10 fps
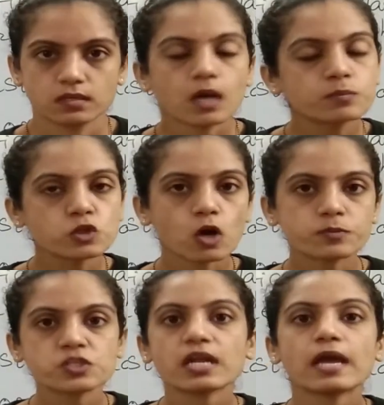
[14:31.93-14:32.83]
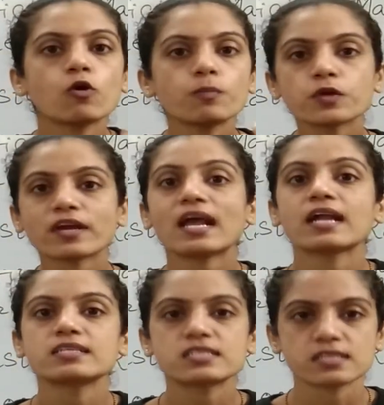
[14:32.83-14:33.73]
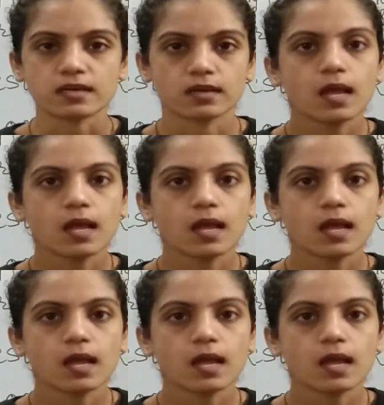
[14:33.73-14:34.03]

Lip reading: Absorption, I hope you can understand.